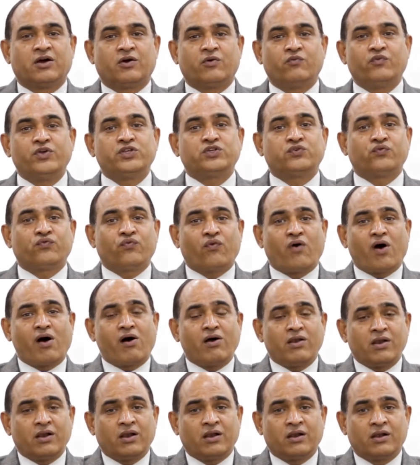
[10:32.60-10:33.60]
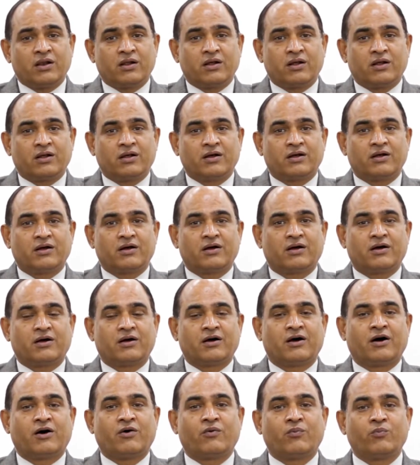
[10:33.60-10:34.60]
which fall
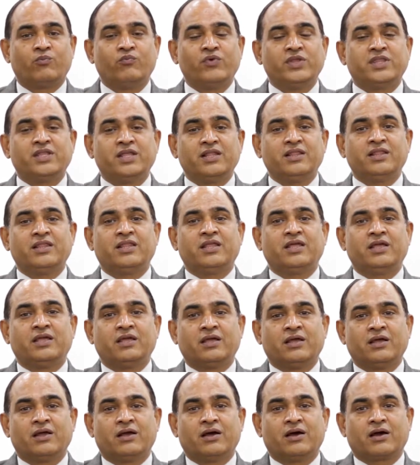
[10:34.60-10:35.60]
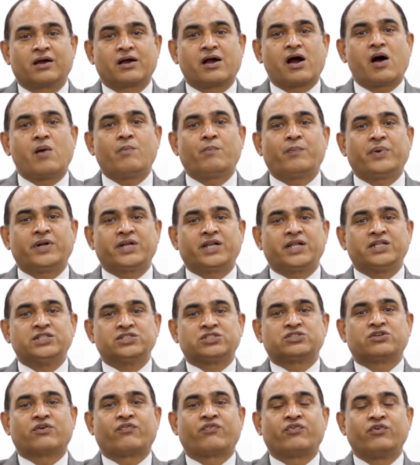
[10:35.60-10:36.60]
within the
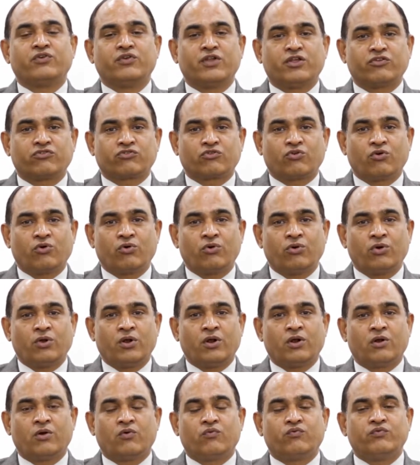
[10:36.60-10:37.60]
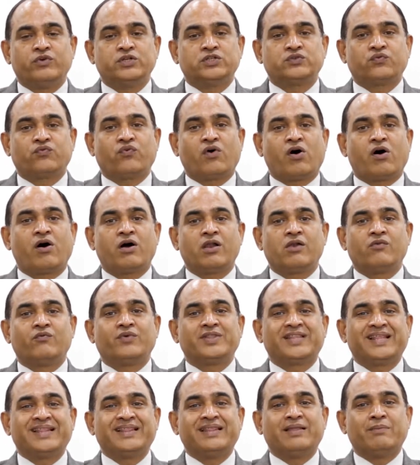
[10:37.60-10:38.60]
competence of UNESCO, which fall
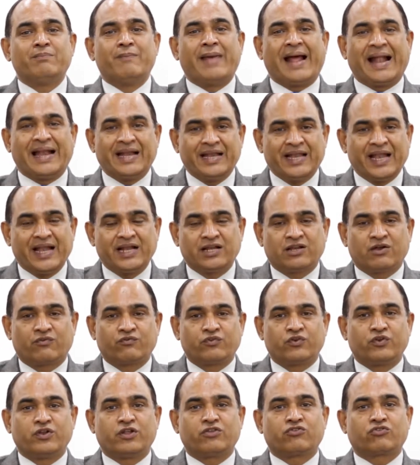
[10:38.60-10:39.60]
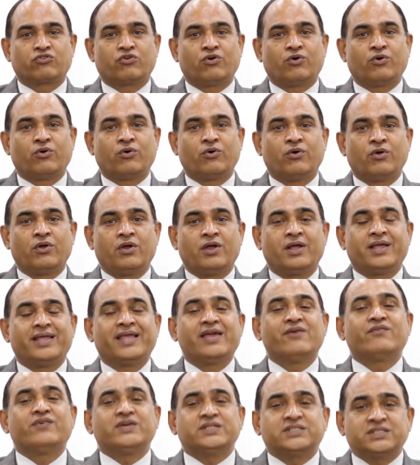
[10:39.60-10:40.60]
within the mandate of UNESCO.
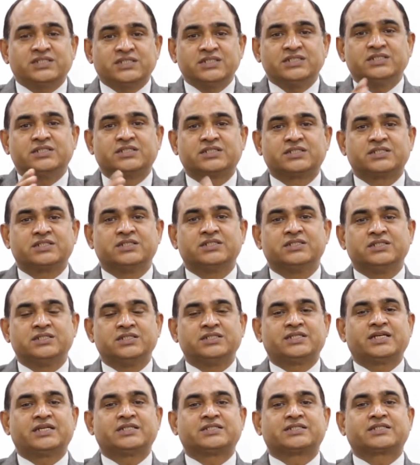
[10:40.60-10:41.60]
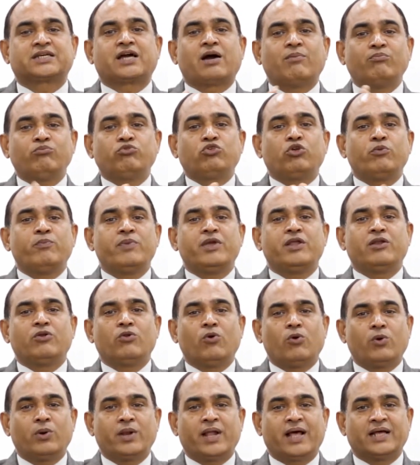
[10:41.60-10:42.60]
Ever since, this has come to be
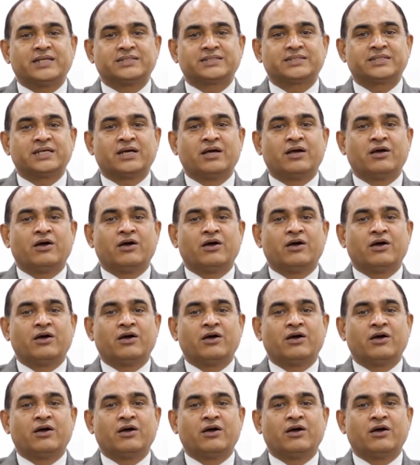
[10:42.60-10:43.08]
known as